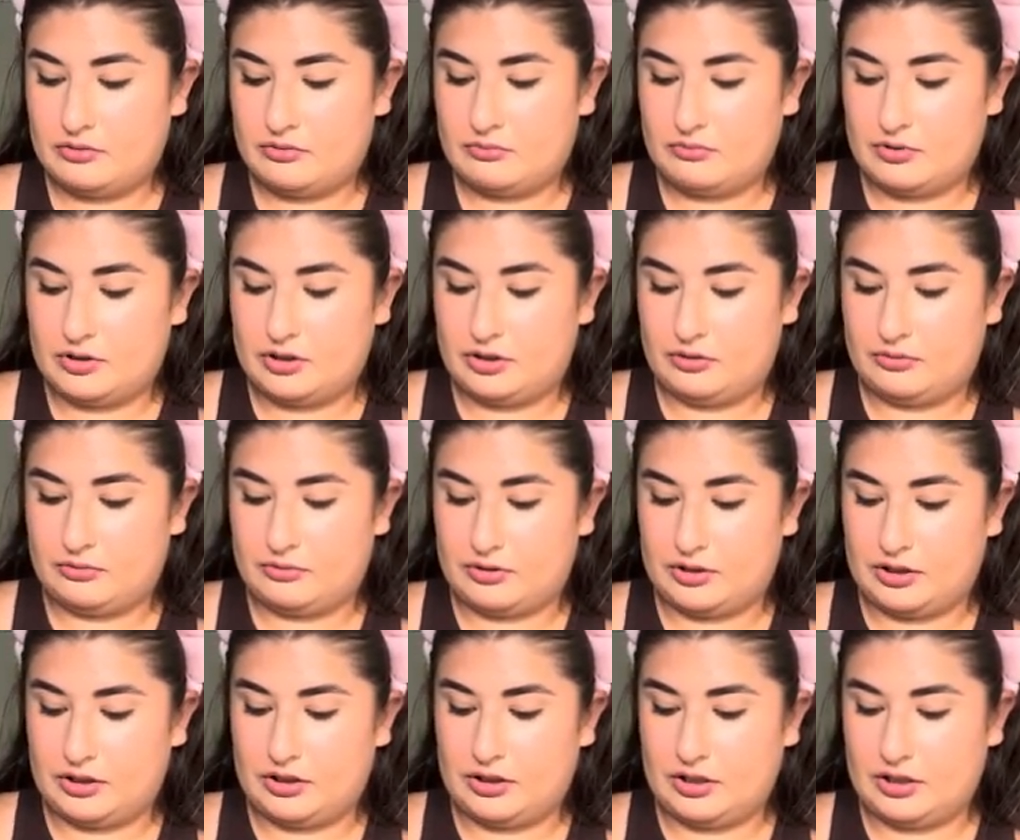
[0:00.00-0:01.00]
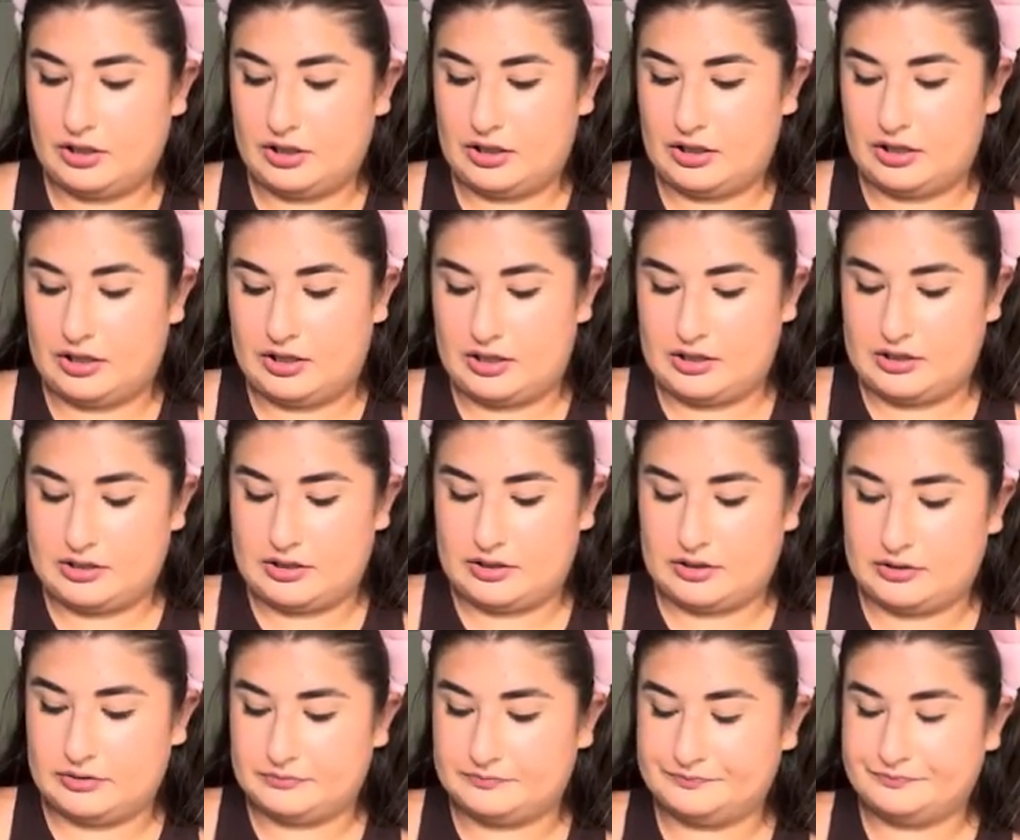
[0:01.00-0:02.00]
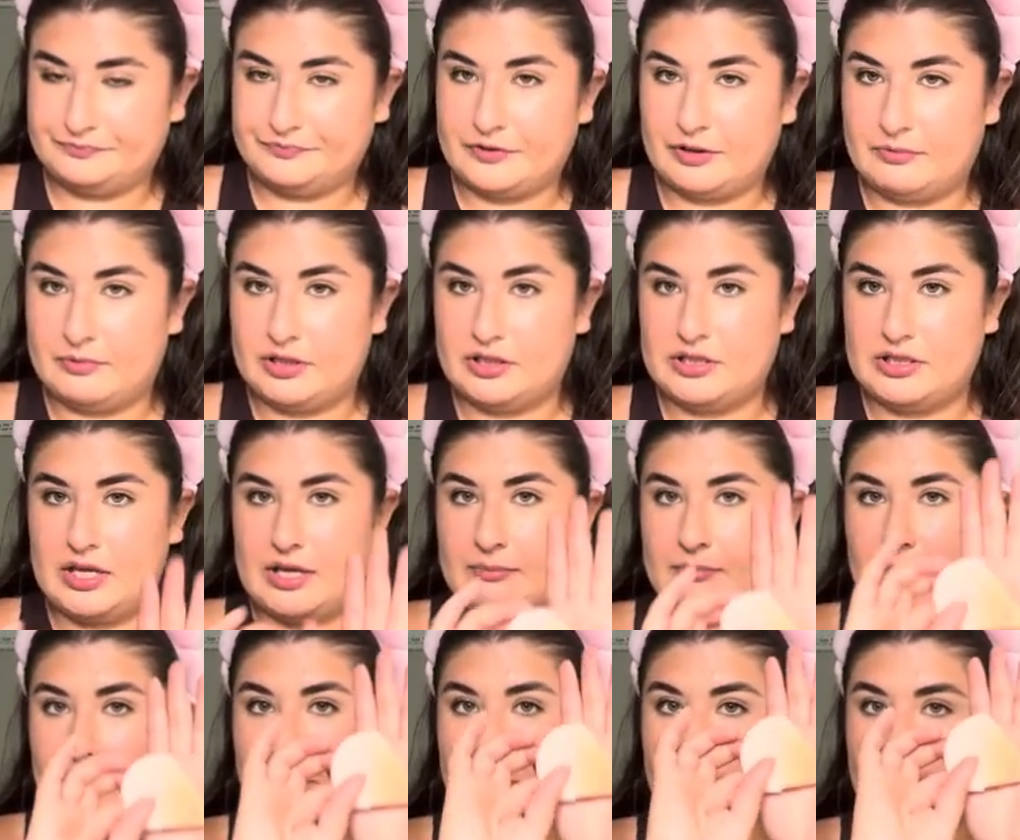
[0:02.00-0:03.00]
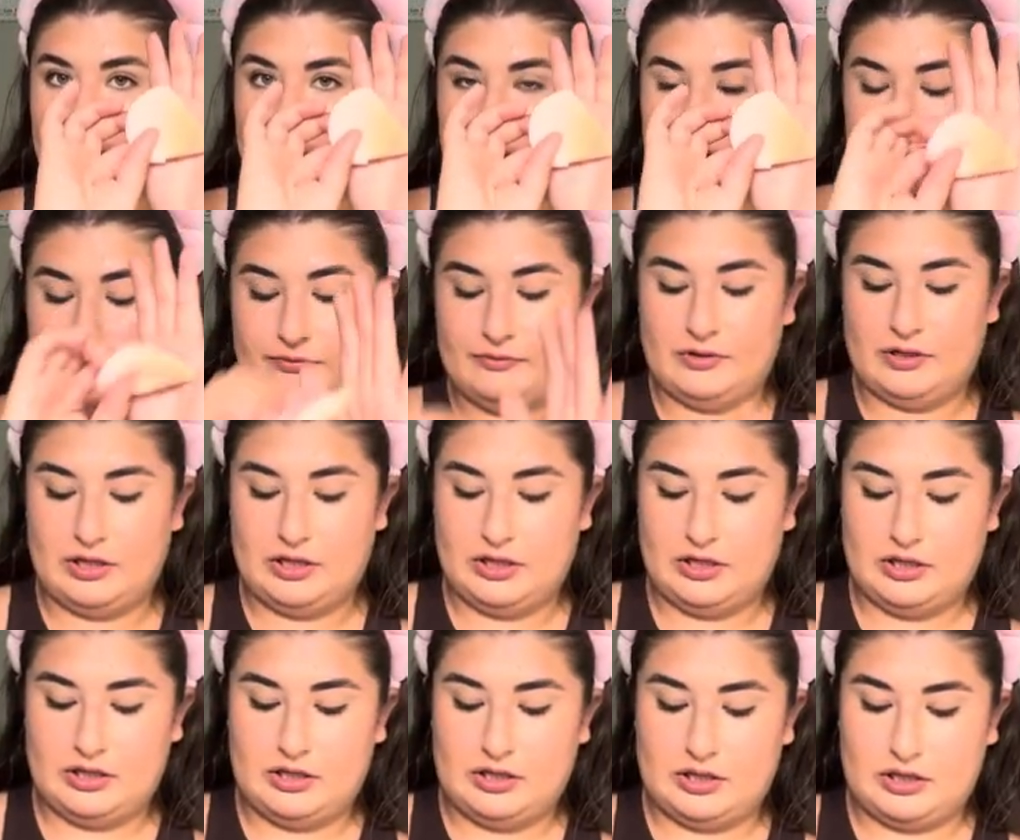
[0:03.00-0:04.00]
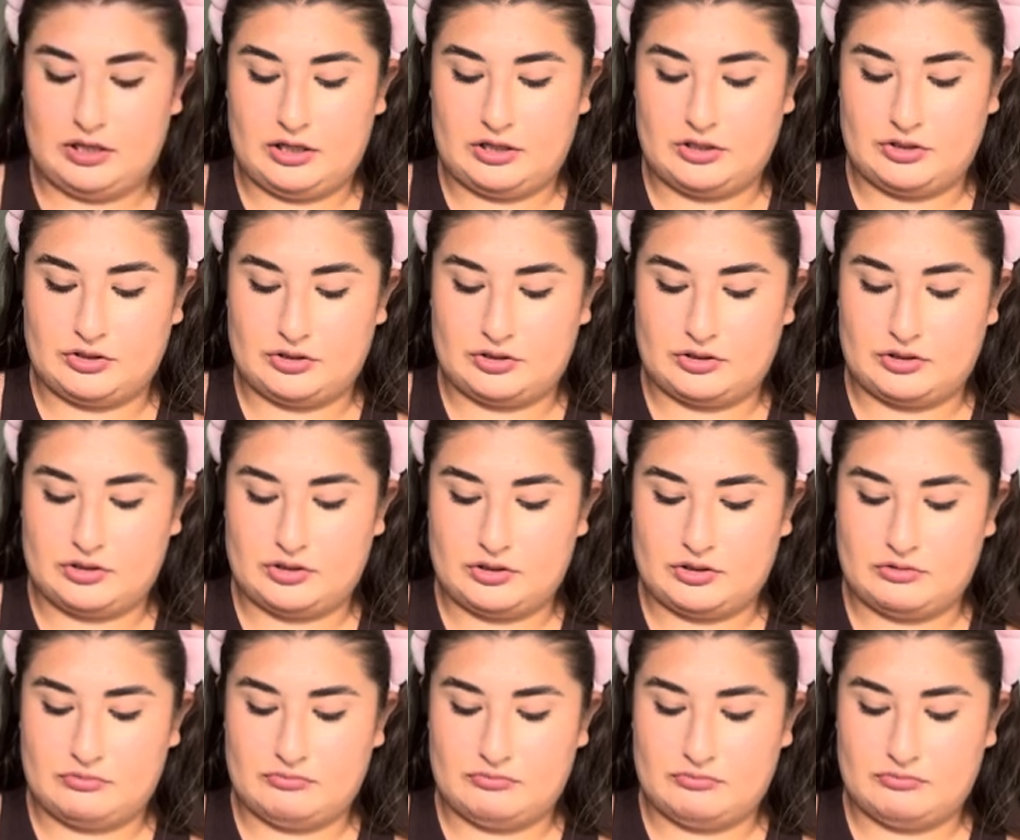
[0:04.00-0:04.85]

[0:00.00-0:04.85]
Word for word: really quick and um, I'm gonna take my puff and just